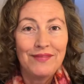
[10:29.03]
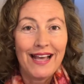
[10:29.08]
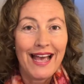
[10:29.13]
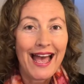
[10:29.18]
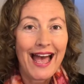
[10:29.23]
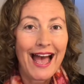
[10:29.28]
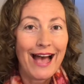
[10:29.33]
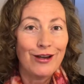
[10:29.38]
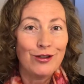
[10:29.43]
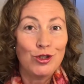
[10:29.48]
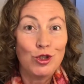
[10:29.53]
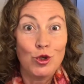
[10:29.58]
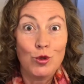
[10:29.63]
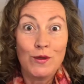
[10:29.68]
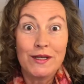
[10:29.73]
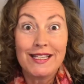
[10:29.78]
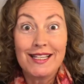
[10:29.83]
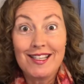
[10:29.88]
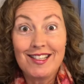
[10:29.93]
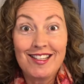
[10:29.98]
how do you
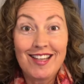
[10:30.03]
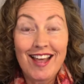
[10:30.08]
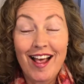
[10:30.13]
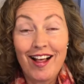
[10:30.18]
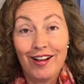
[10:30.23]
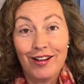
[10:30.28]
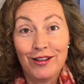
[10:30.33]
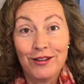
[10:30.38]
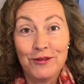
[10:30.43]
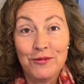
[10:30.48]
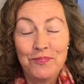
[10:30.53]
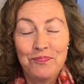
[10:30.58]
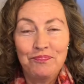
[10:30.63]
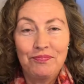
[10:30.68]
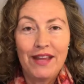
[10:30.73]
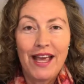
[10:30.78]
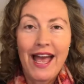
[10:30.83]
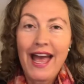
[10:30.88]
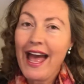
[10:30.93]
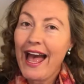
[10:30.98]
excel,
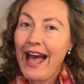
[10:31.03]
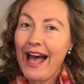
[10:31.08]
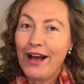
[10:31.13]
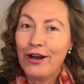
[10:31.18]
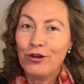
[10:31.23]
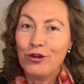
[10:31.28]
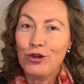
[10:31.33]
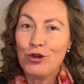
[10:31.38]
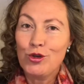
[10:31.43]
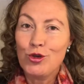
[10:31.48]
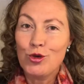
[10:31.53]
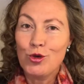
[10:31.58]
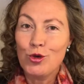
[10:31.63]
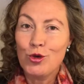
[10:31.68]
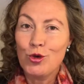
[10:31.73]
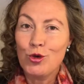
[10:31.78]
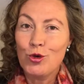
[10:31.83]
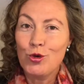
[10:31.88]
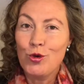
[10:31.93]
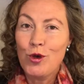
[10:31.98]
how do
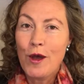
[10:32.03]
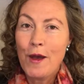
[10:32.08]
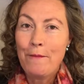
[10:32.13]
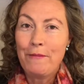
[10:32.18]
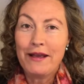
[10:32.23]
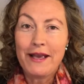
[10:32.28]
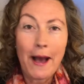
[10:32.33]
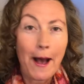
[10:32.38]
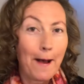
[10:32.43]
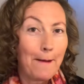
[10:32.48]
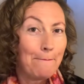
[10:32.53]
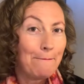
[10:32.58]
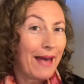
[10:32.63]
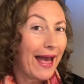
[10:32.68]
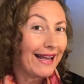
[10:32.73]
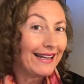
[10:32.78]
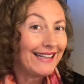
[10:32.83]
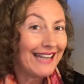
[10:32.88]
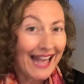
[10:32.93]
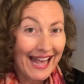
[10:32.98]
you become
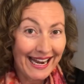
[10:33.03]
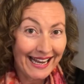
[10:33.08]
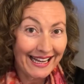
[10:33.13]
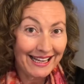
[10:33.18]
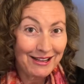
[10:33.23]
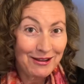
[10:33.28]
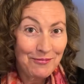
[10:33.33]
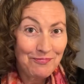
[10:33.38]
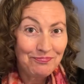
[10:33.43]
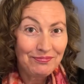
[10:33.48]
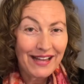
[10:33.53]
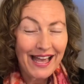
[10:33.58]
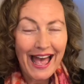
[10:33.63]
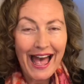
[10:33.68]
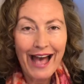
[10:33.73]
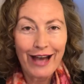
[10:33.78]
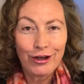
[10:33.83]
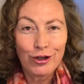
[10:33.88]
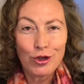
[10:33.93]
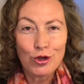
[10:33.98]
magnetic,
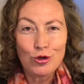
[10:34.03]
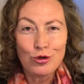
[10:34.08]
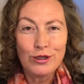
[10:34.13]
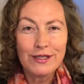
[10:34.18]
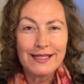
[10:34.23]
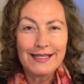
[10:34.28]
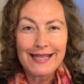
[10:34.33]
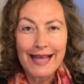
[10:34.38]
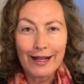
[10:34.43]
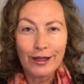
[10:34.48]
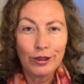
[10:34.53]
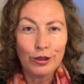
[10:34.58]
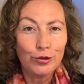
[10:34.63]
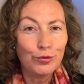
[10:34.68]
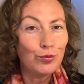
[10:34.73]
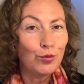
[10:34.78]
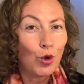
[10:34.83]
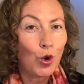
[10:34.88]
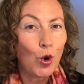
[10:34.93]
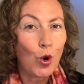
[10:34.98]
how do you sell
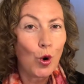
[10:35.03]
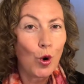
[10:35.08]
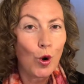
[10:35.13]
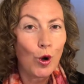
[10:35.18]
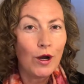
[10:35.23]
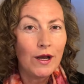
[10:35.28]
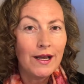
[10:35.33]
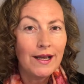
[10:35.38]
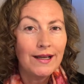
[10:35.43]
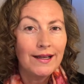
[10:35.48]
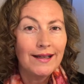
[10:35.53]
more,